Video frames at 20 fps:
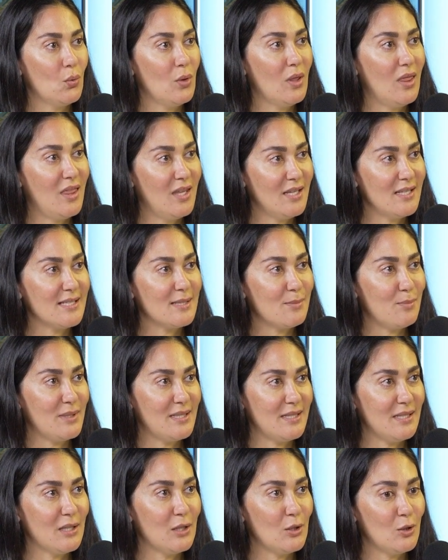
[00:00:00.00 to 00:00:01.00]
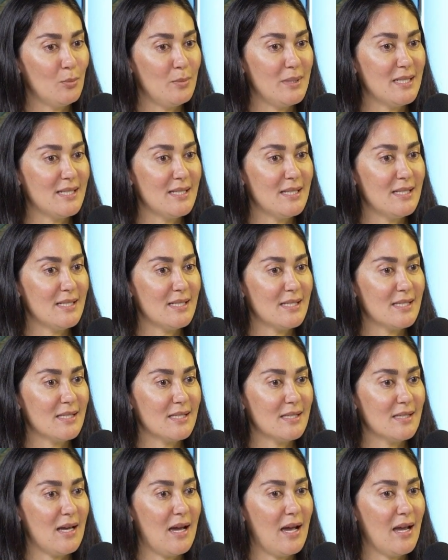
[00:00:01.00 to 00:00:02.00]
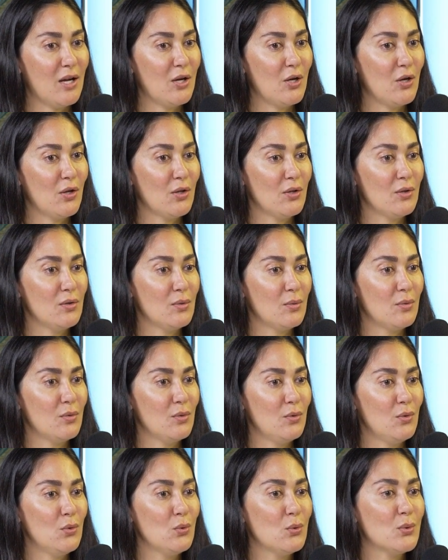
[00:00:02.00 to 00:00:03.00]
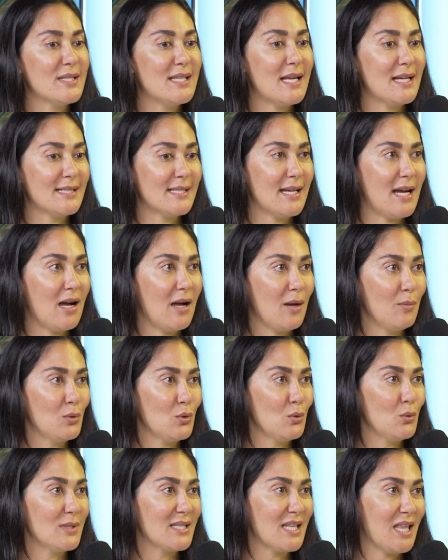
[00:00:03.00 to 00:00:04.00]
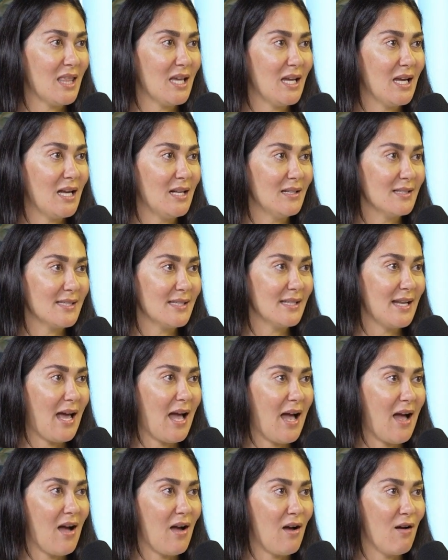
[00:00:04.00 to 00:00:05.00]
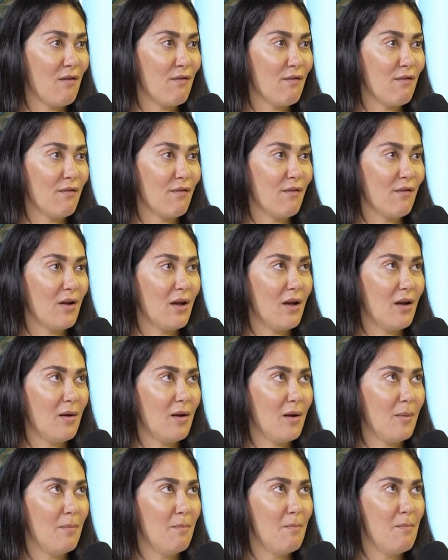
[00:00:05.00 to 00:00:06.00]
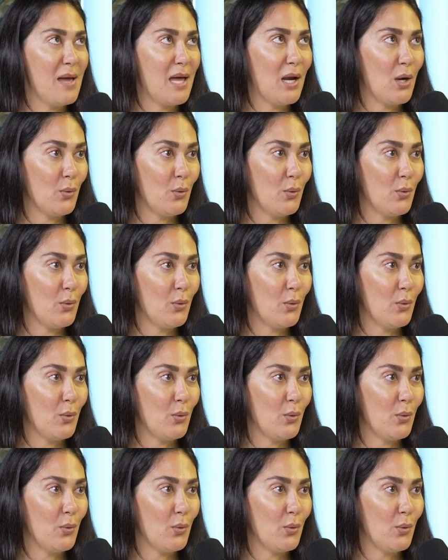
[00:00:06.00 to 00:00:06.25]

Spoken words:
this particular business, I could use that time to do something else and have better